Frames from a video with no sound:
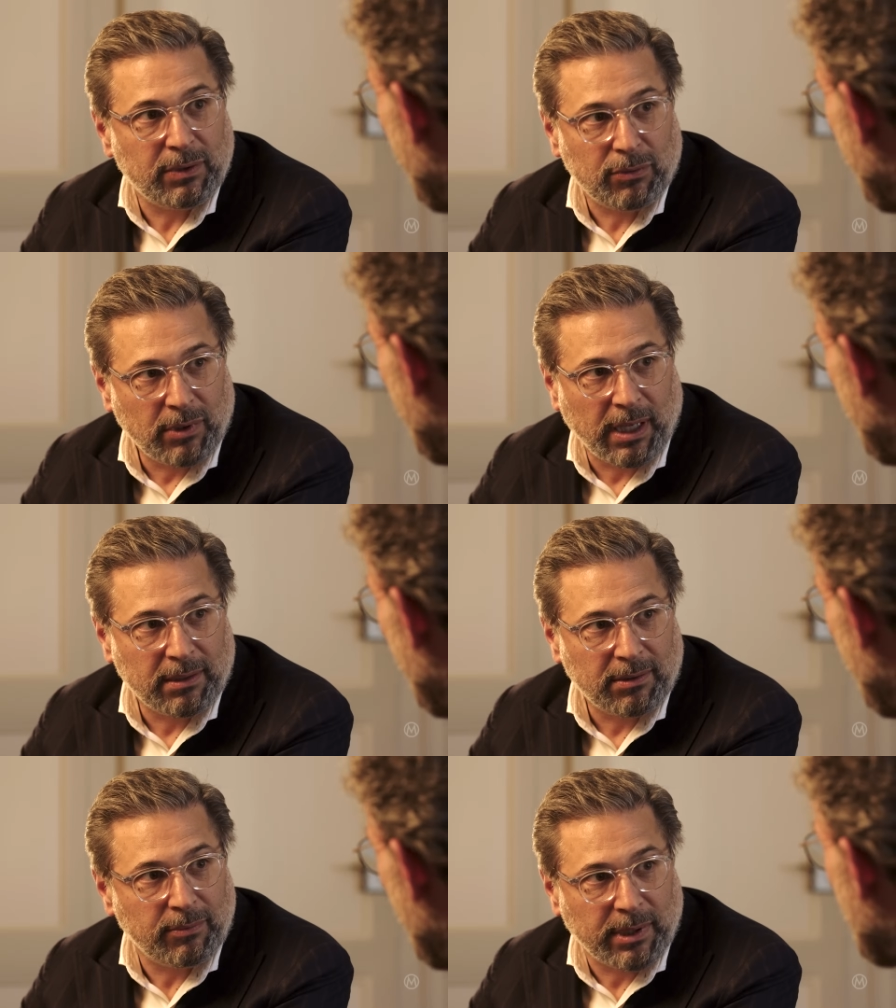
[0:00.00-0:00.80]
a
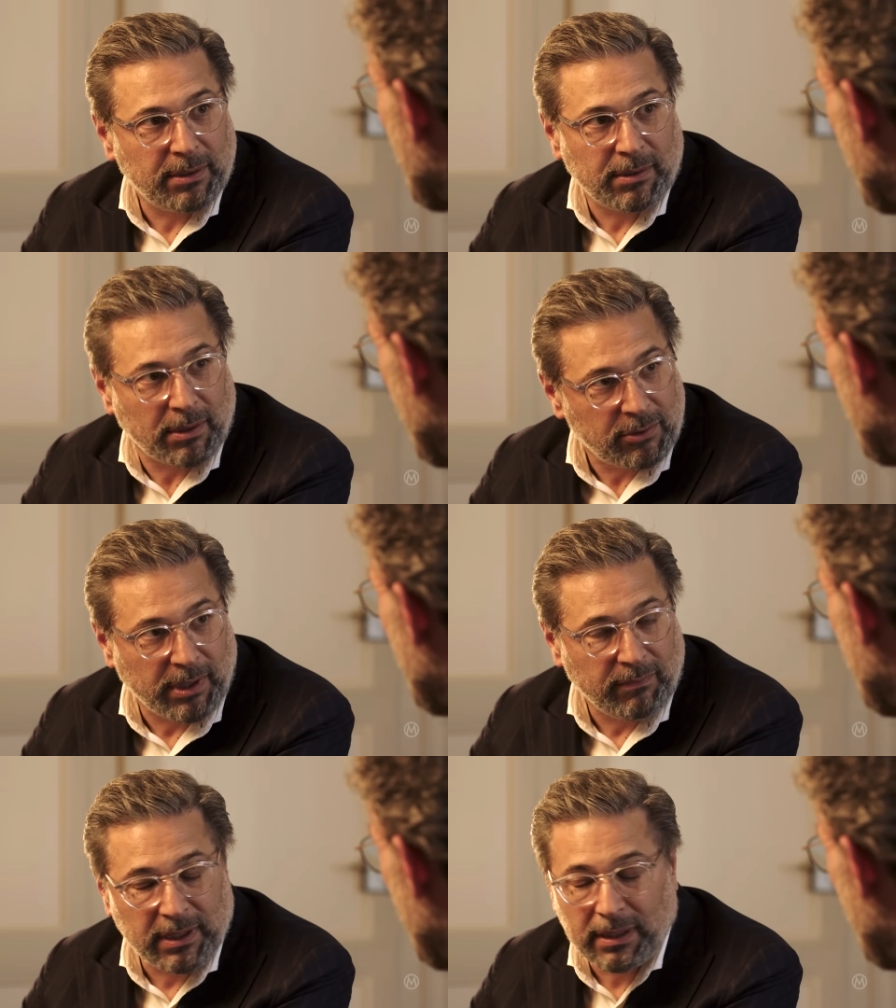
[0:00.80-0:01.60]
two-hander when you're not
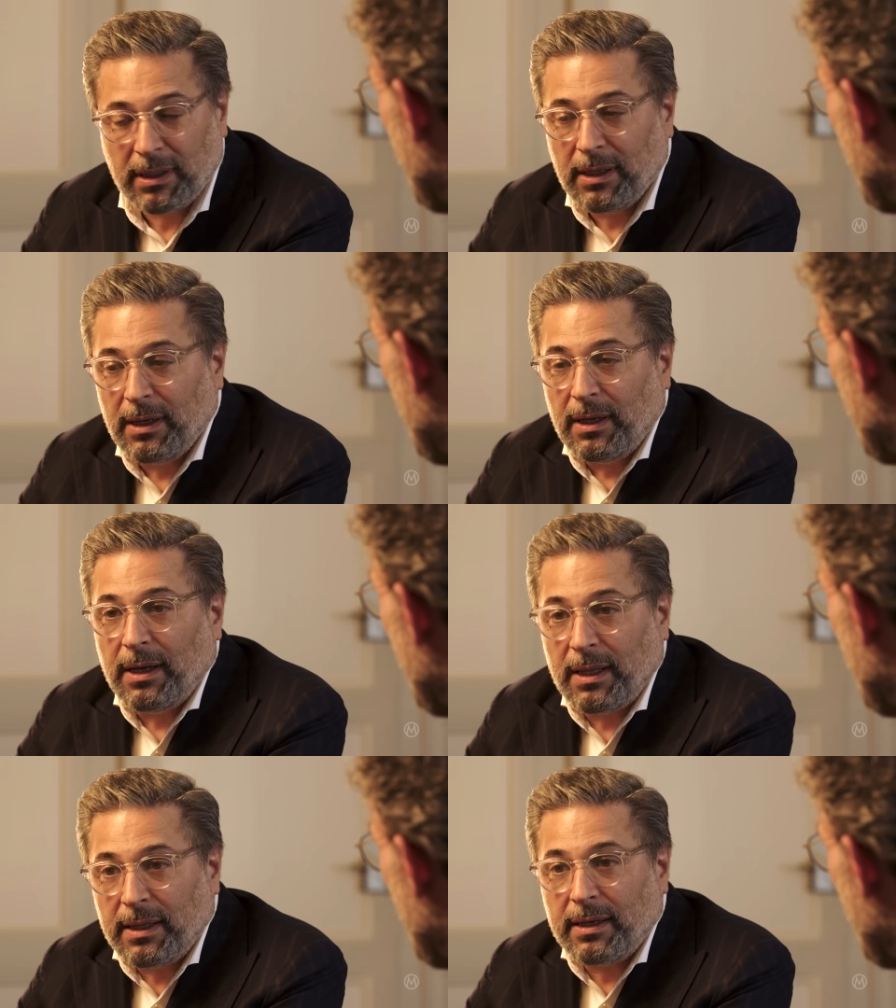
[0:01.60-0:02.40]
traveling,
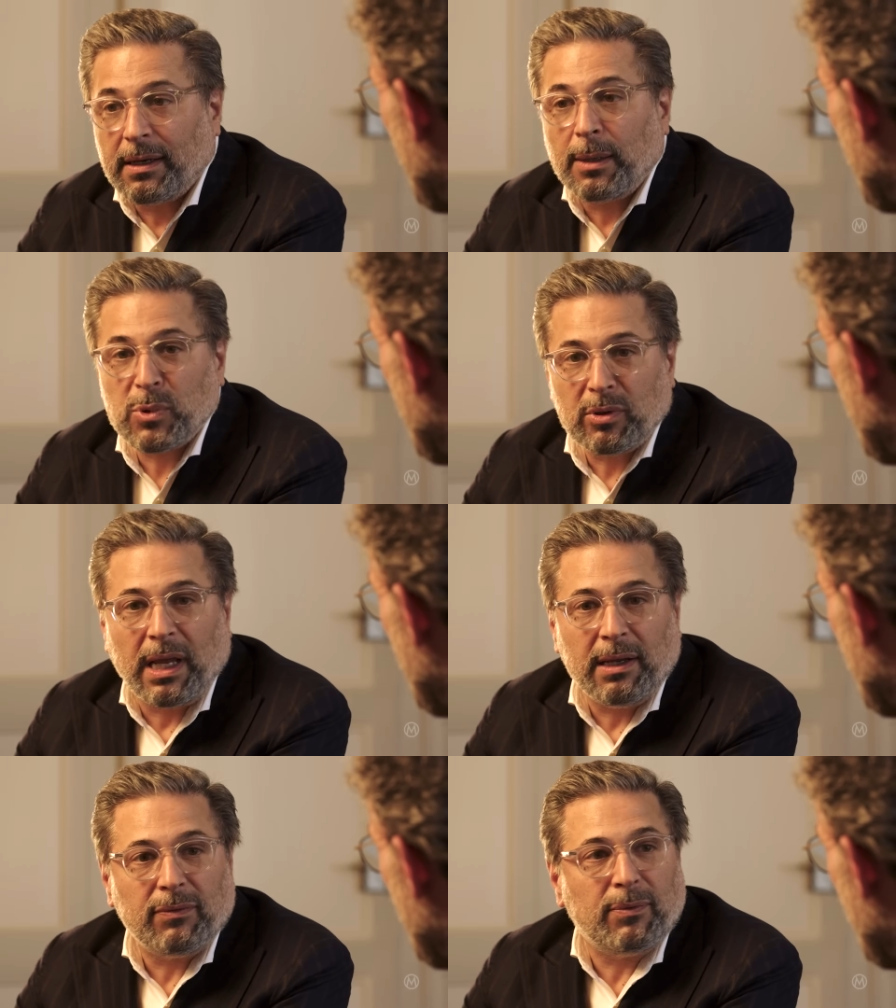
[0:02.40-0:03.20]
and then it comes to
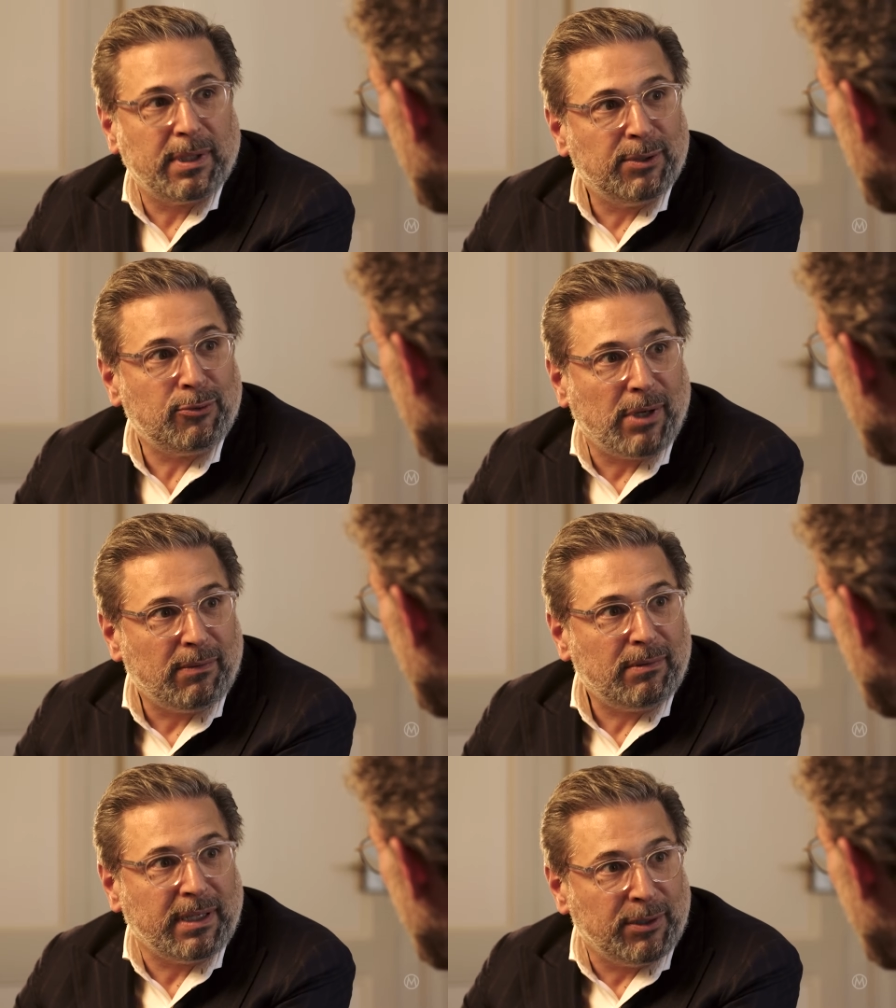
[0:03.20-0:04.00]
life when you
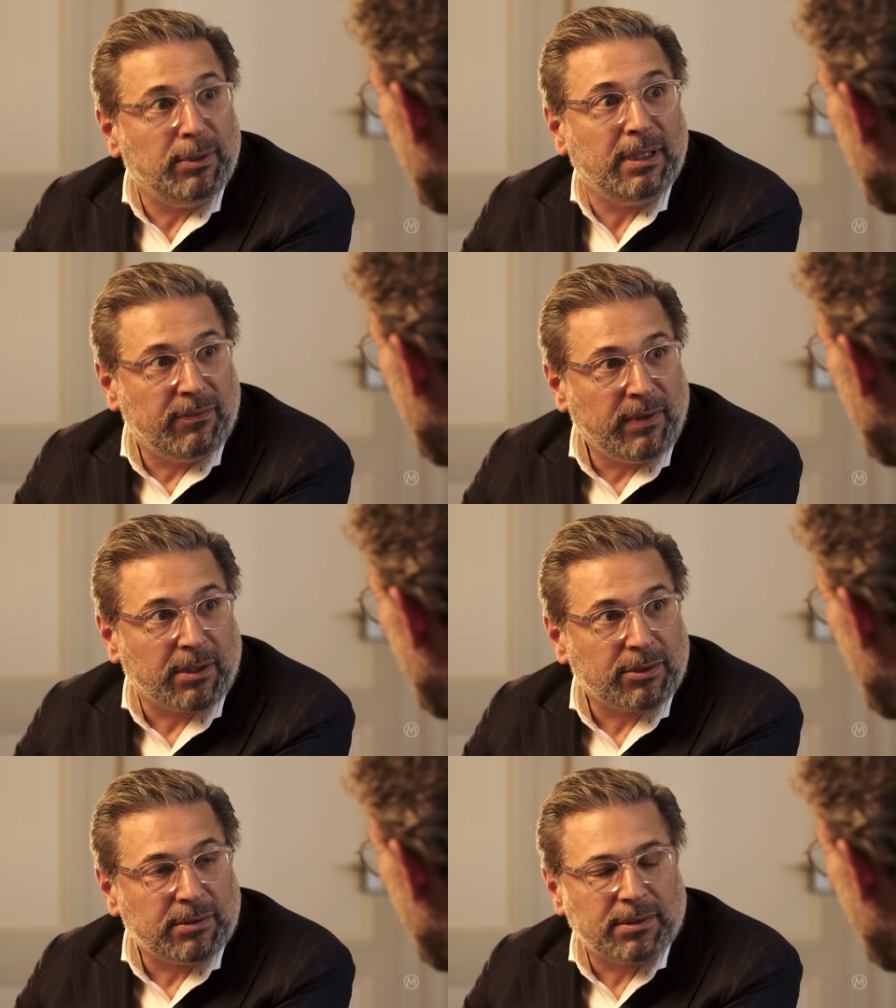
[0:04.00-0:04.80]
travel and you need the
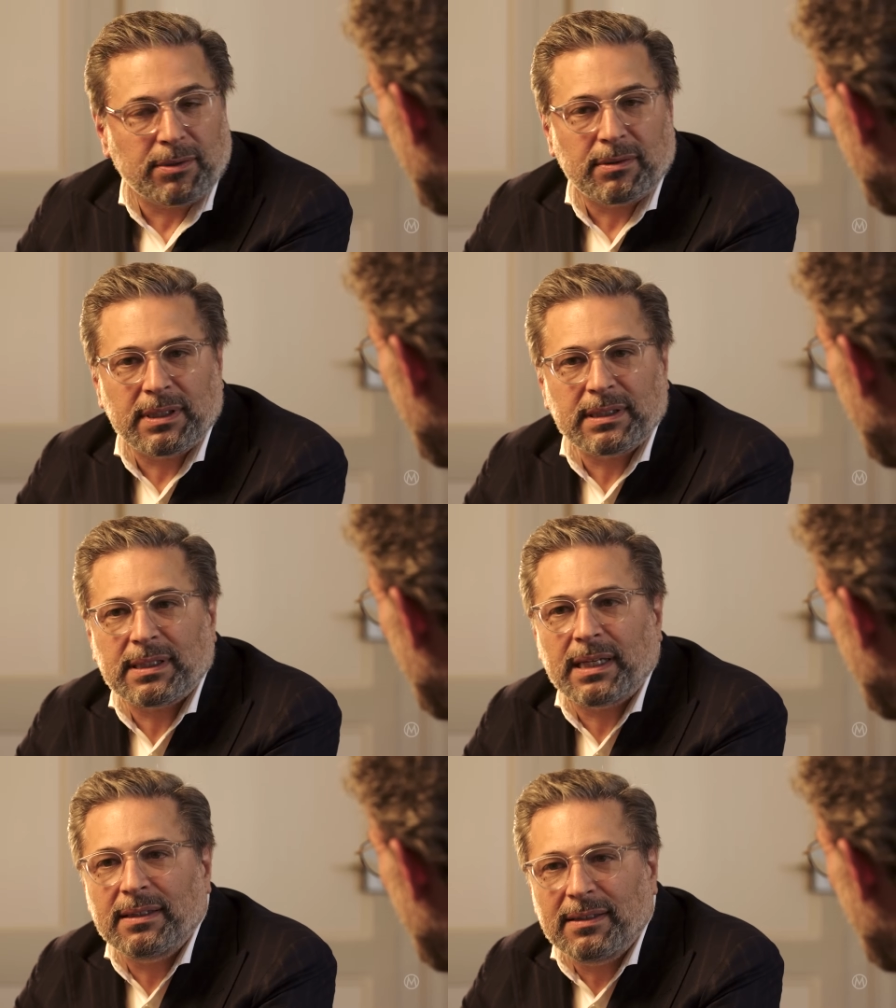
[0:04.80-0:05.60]
function. So this
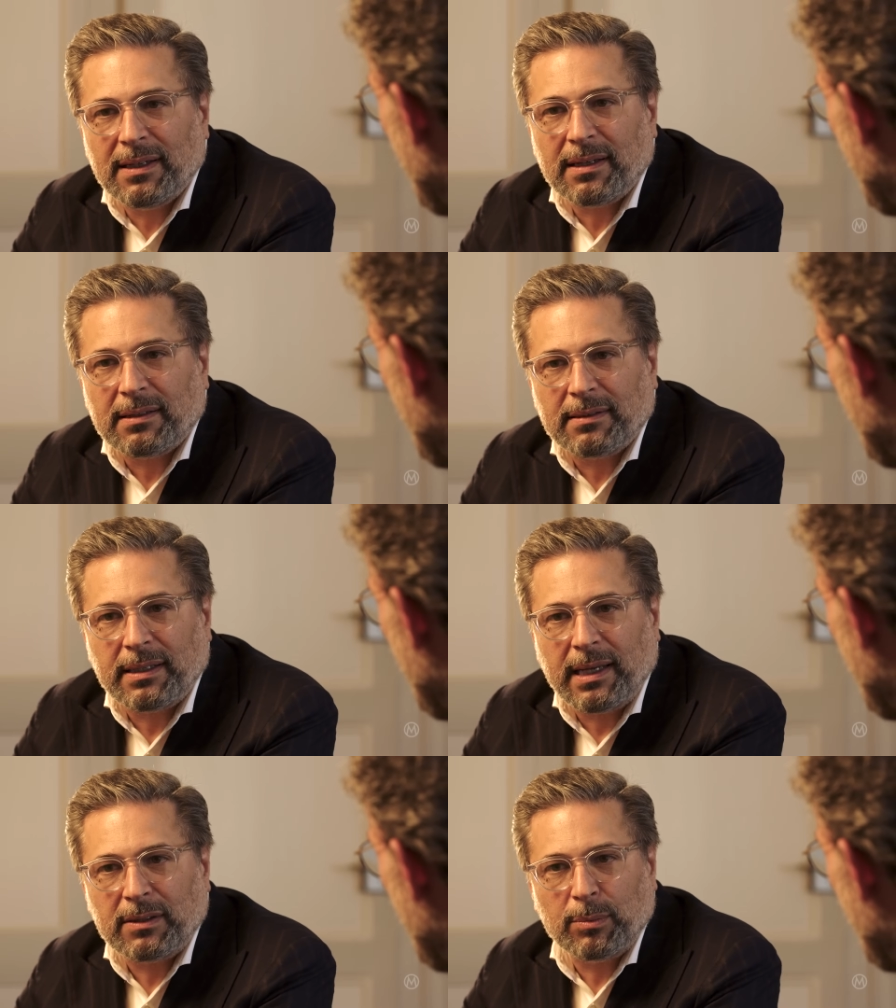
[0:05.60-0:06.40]
idea that
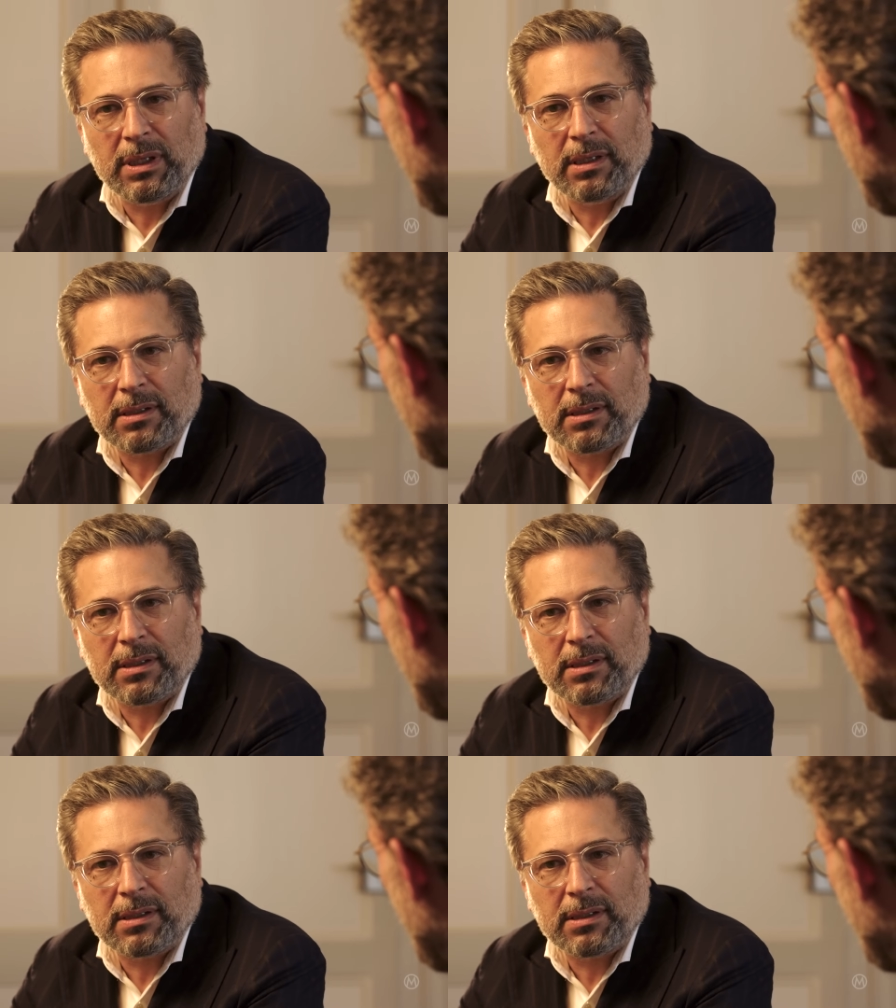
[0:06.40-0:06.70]
had to be